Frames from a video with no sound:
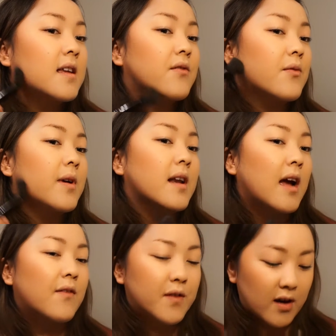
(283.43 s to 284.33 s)
even when
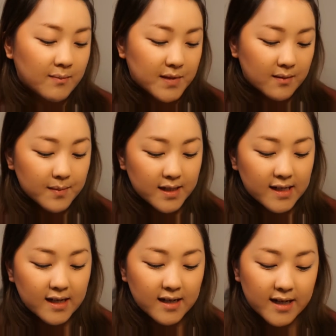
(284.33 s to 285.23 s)
after I'm done
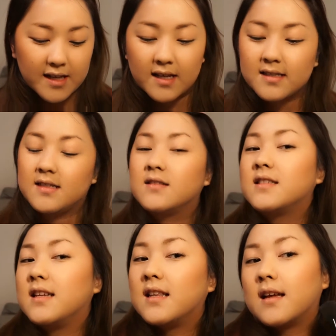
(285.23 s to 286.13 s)
blending it, you can still
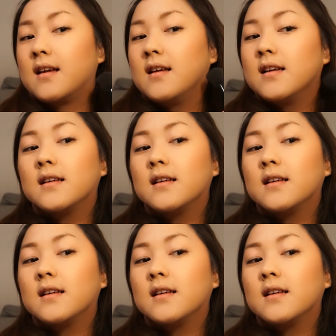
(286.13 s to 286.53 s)
see like